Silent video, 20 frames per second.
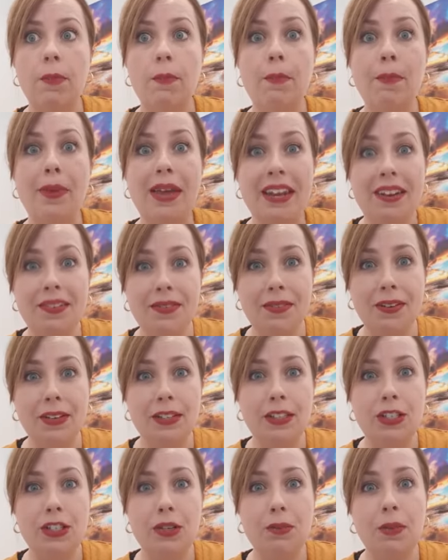
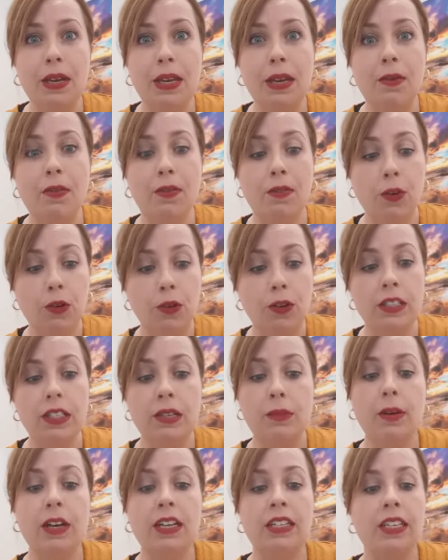benefit to me
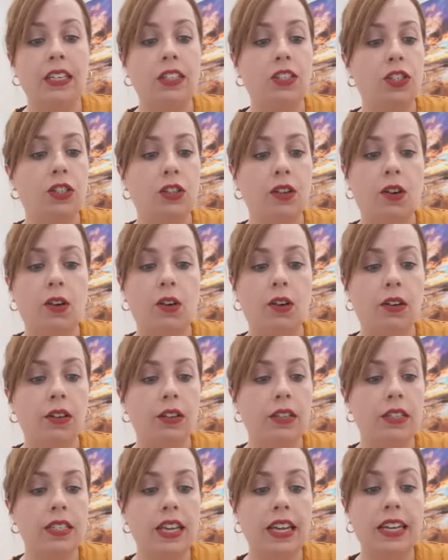focusing my attention
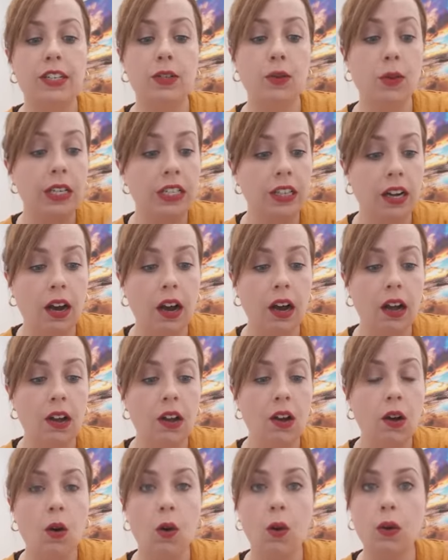on, say, Twitter
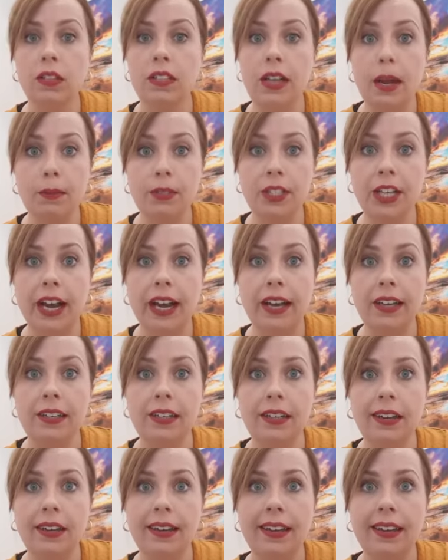or Snapchat